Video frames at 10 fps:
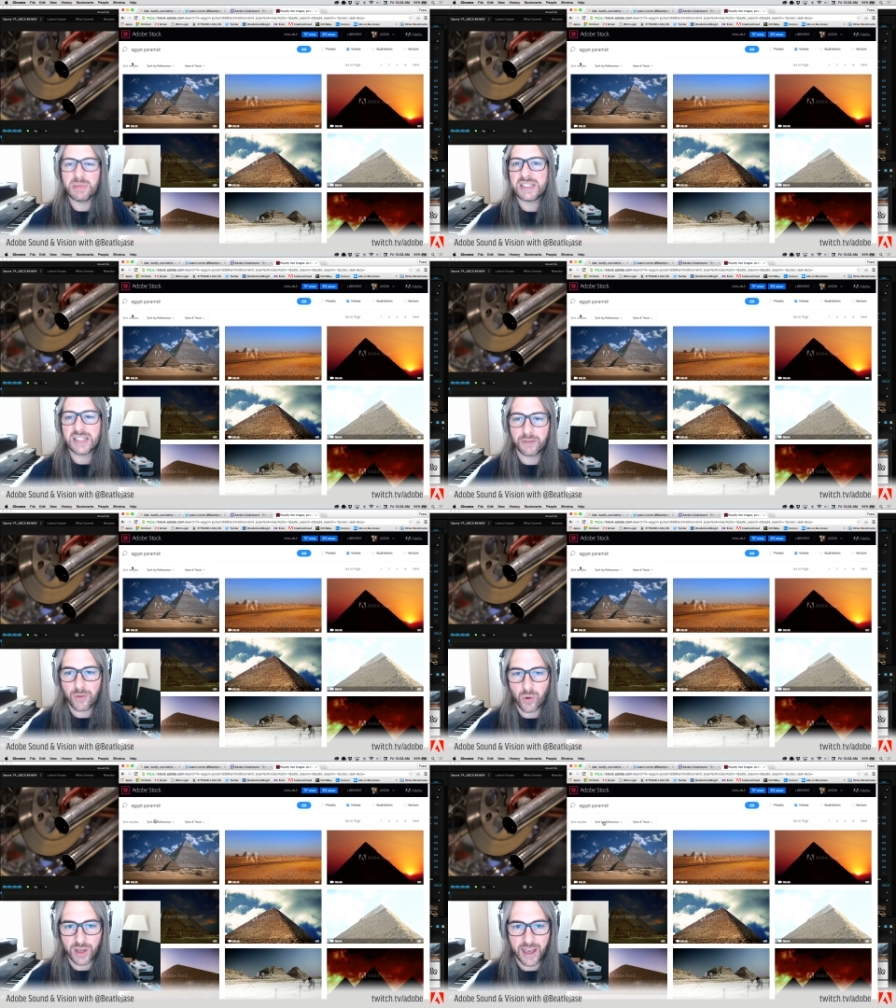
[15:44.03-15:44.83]
missing
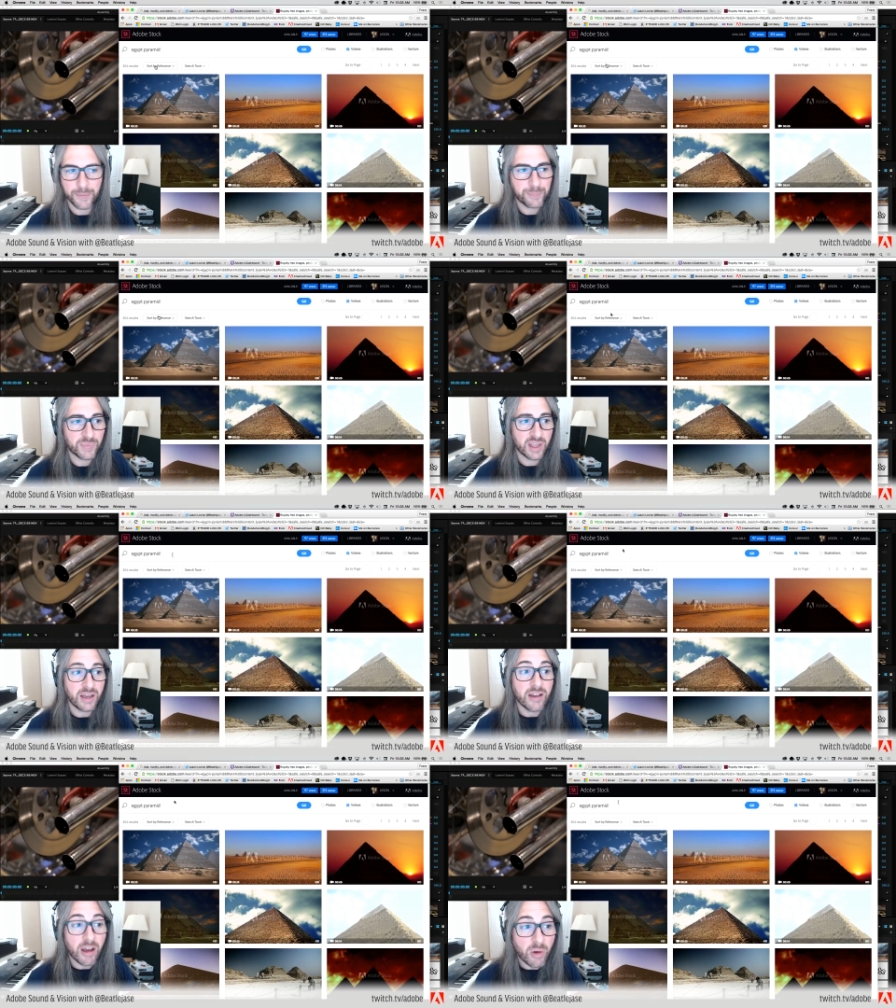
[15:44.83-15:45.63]
4K.
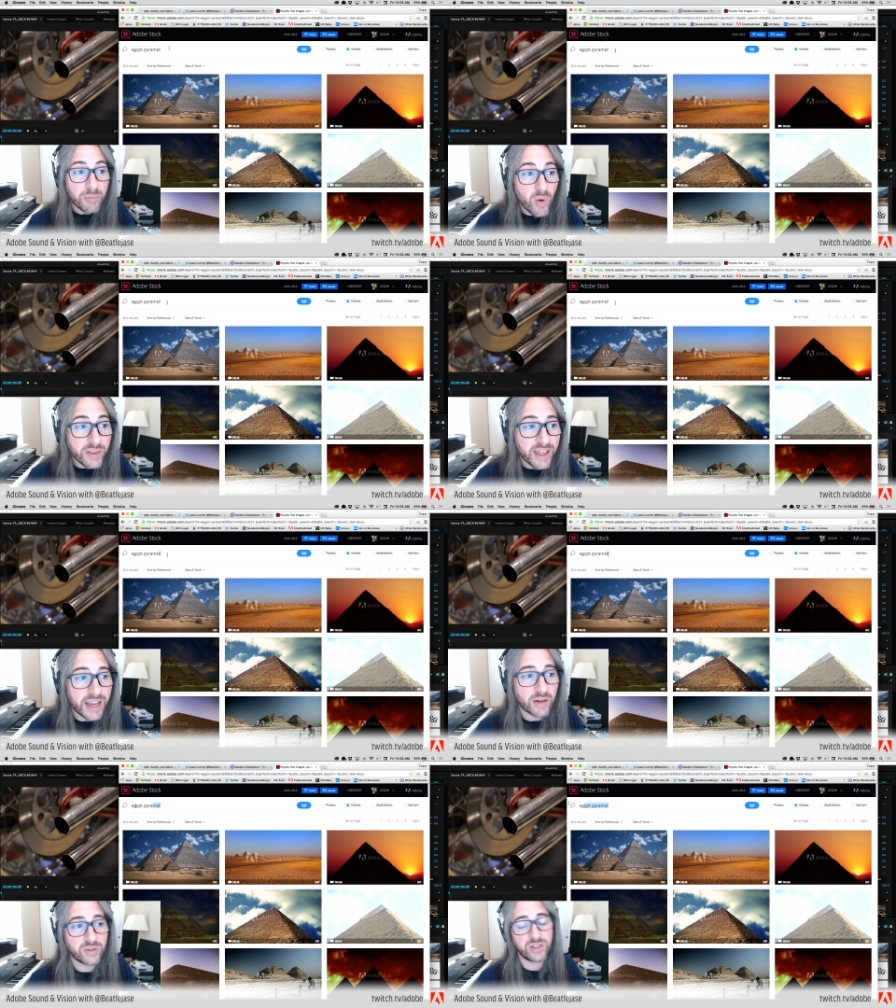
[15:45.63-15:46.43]
And I want to point
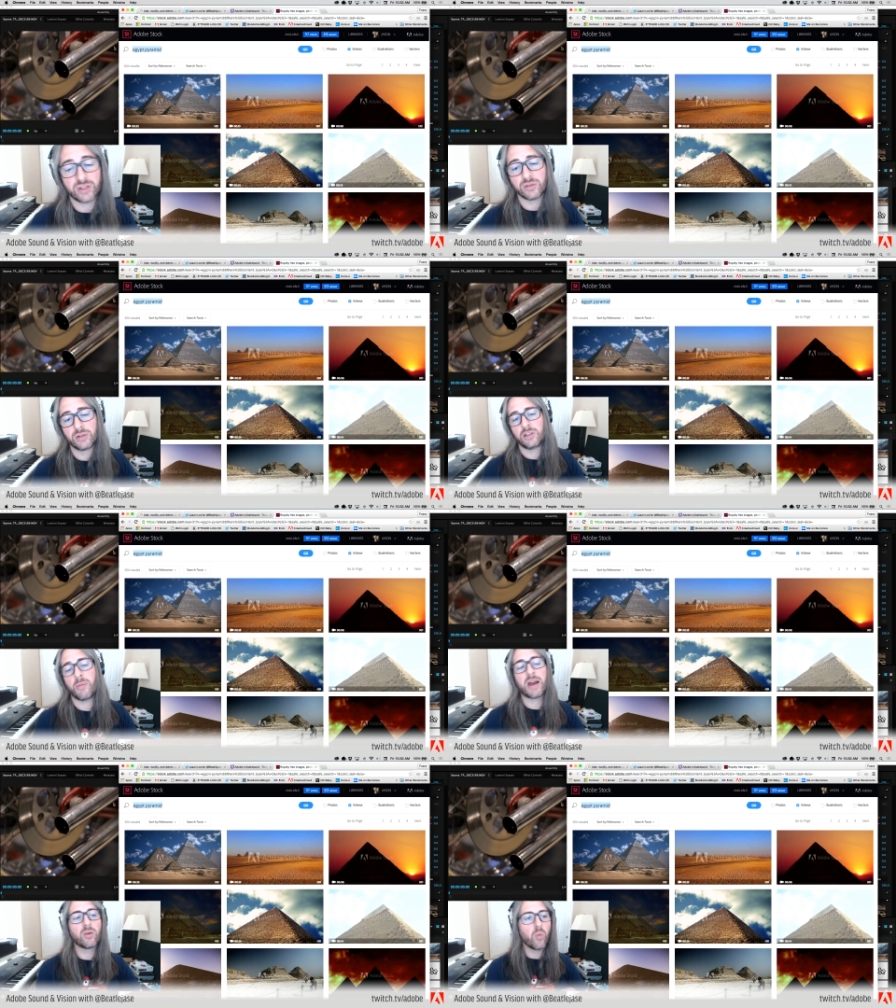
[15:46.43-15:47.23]
that out too.
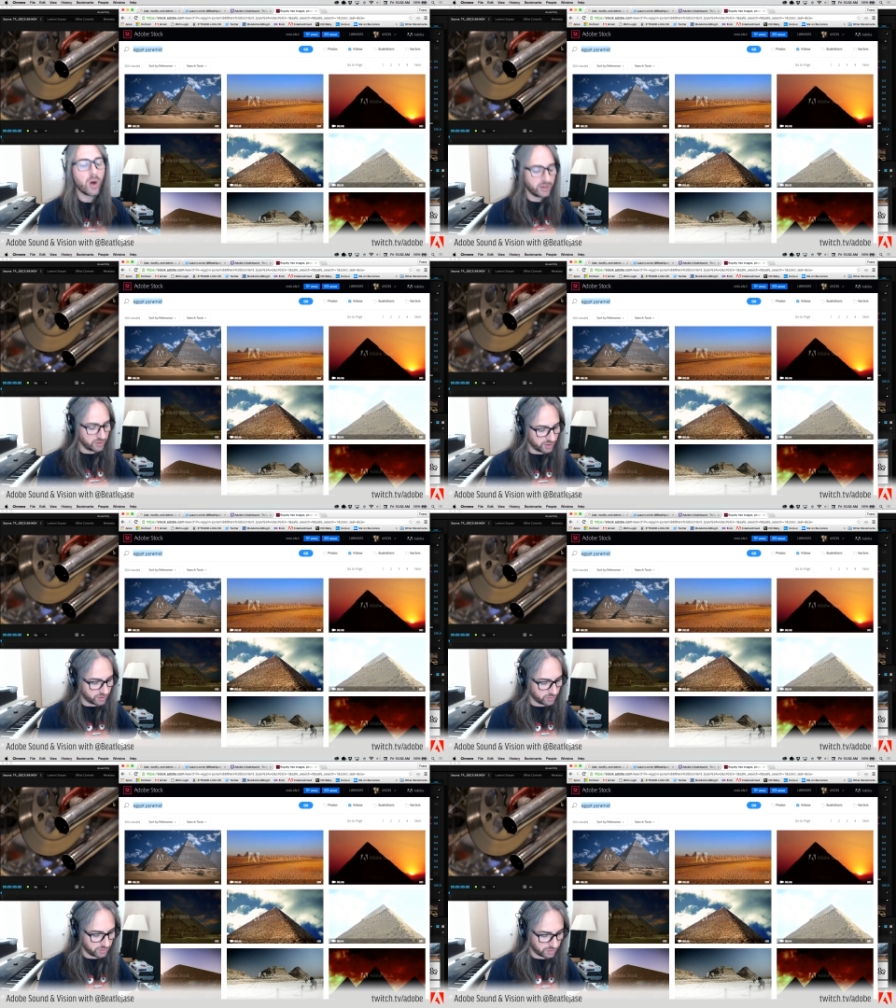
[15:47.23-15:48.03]
No matter what you
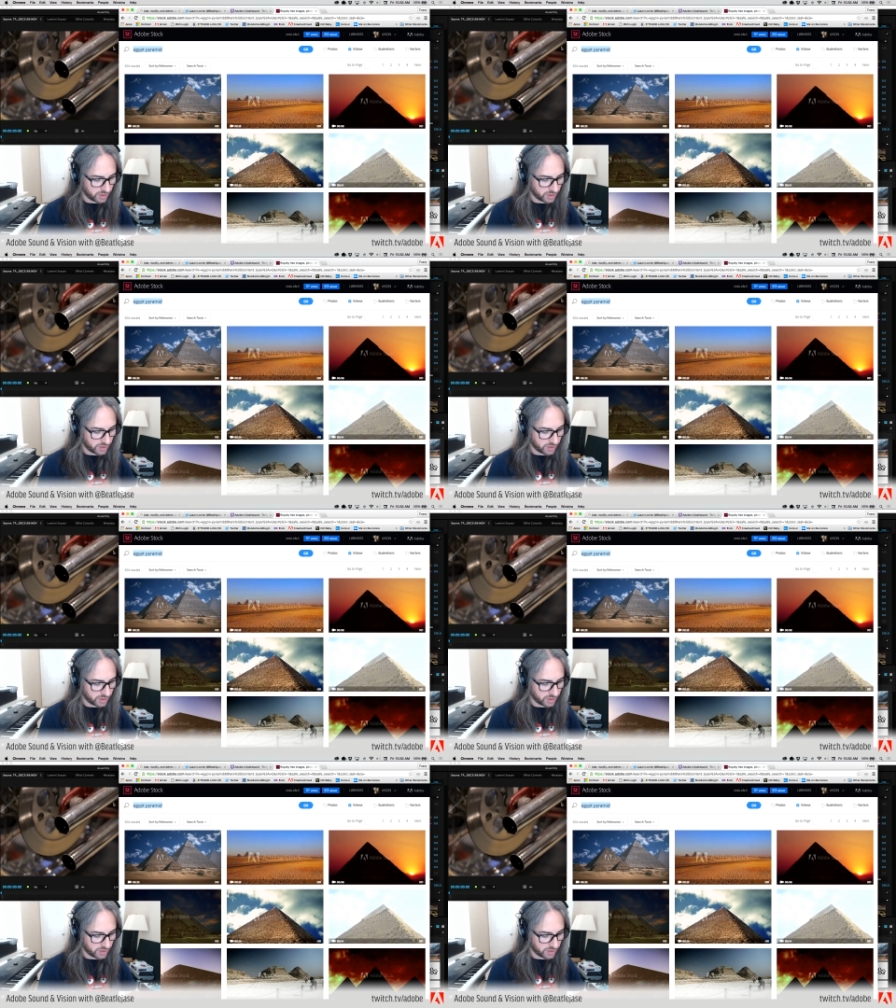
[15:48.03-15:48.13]
do.